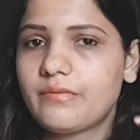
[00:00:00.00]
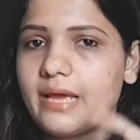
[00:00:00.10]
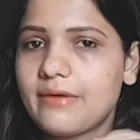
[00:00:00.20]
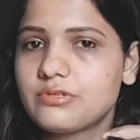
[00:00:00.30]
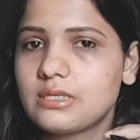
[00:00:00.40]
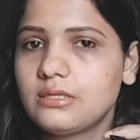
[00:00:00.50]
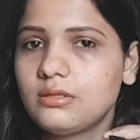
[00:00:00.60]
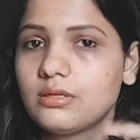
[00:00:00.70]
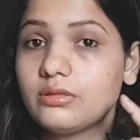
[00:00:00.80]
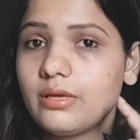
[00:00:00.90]
have seen,
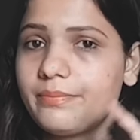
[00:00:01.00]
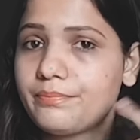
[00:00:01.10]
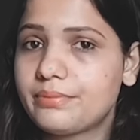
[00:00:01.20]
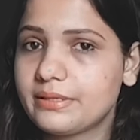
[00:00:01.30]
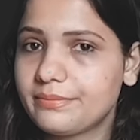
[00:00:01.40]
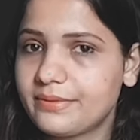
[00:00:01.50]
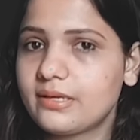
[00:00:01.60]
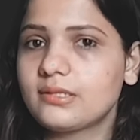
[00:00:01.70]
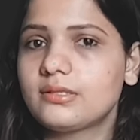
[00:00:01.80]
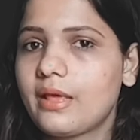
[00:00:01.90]
they
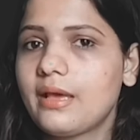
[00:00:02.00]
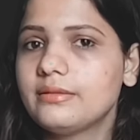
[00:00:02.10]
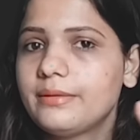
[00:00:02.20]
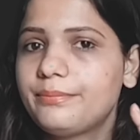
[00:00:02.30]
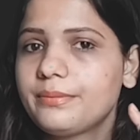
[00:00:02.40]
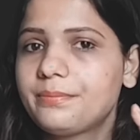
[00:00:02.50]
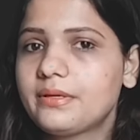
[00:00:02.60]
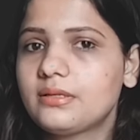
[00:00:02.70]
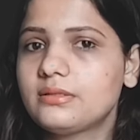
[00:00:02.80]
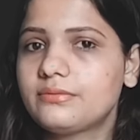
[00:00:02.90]
prepare
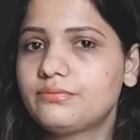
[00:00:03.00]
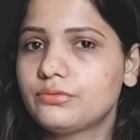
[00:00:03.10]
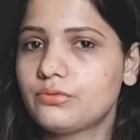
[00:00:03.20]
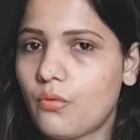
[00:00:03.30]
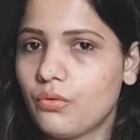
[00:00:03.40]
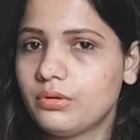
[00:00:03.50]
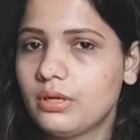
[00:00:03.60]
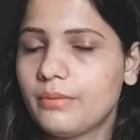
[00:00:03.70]
their food own,